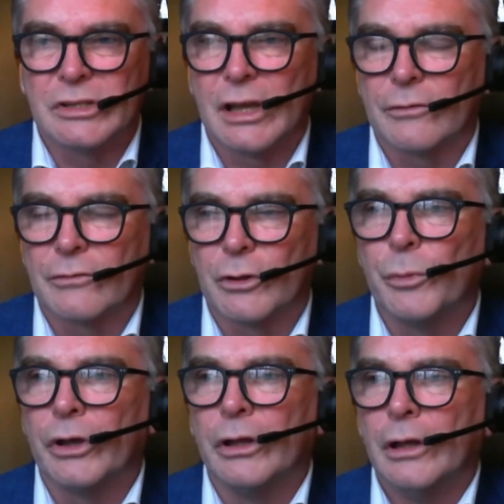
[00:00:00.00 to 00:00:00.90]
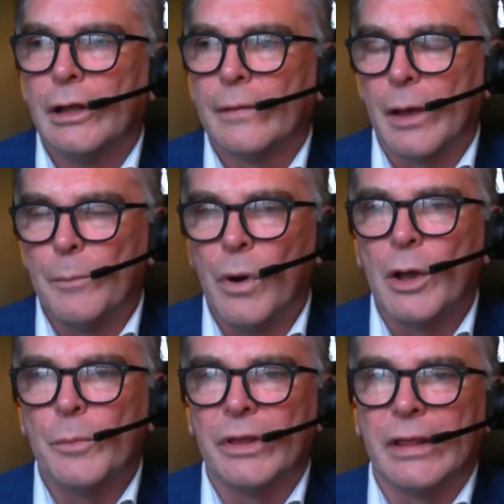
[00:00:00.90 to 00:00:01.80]
out of them, but that
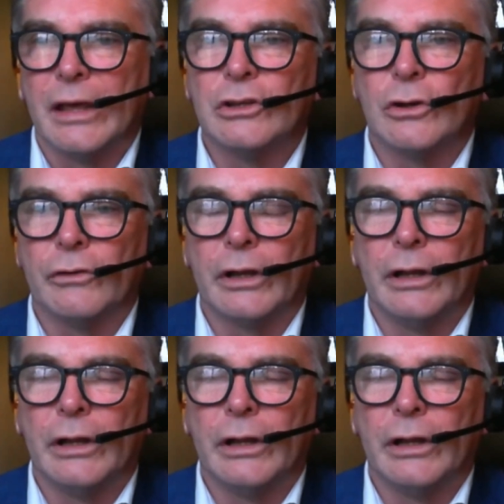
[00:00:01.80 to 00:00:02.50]
might be the end of it.